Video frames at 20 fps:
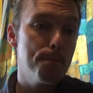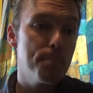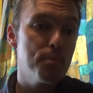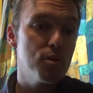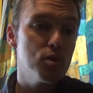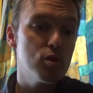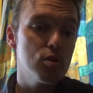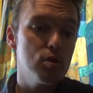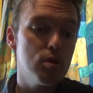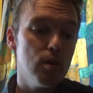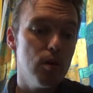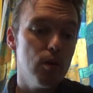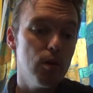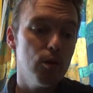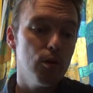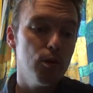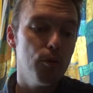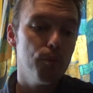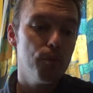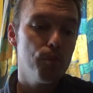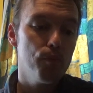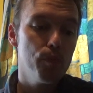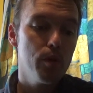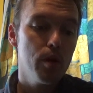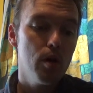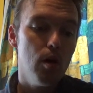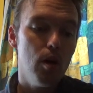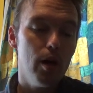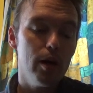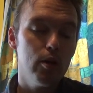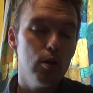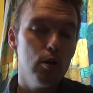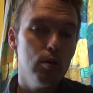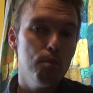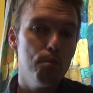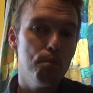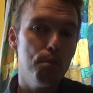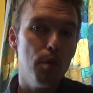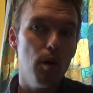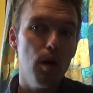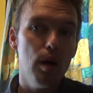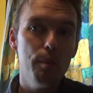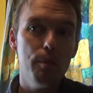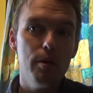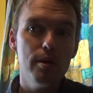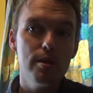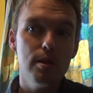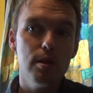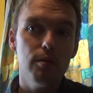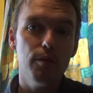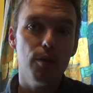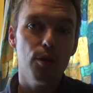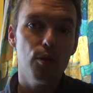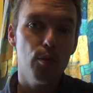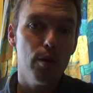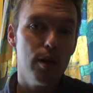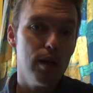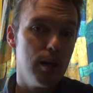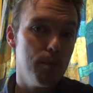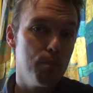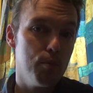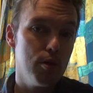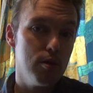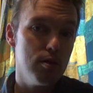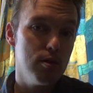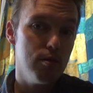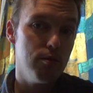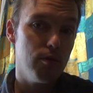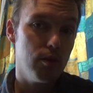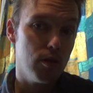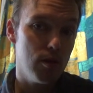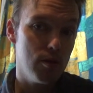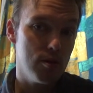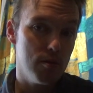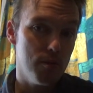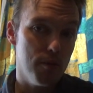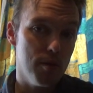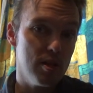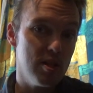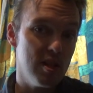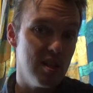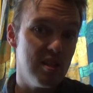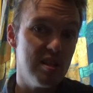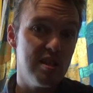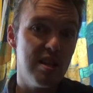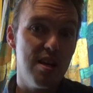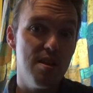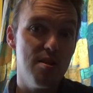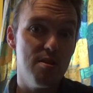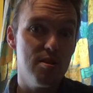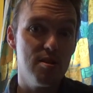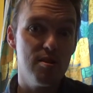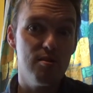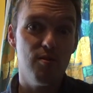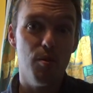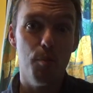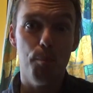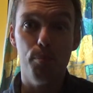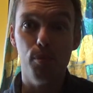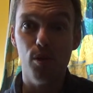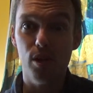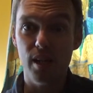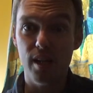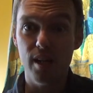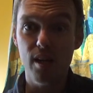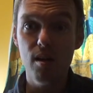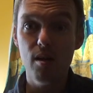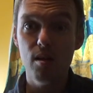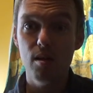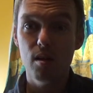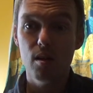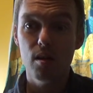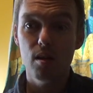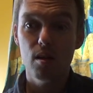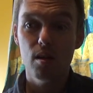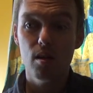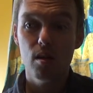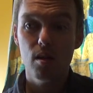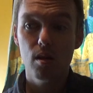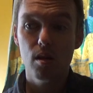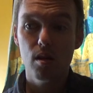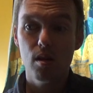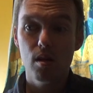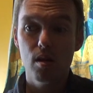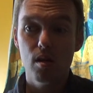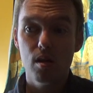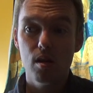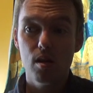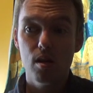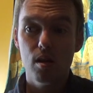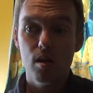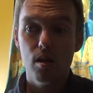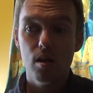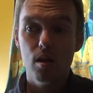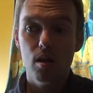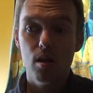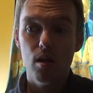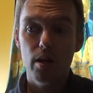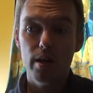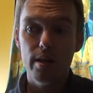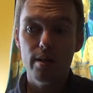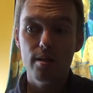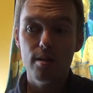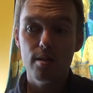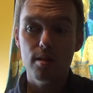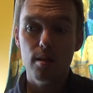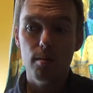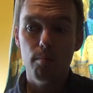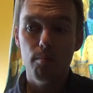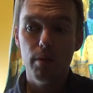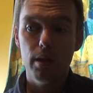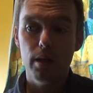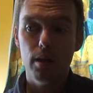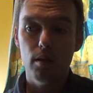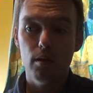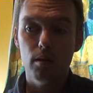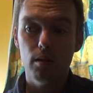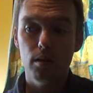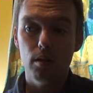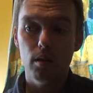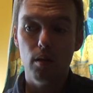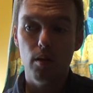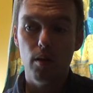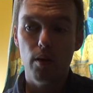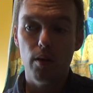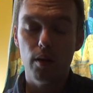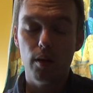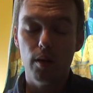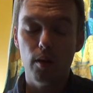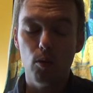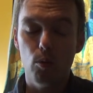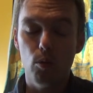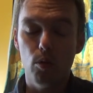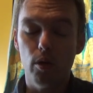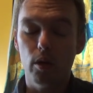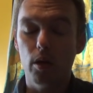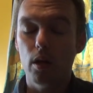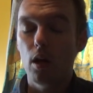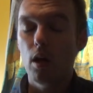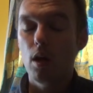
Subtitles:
So I could buy myself a 3D printer for Christmas and say that it's for Blair. I somehow don't think that'll work.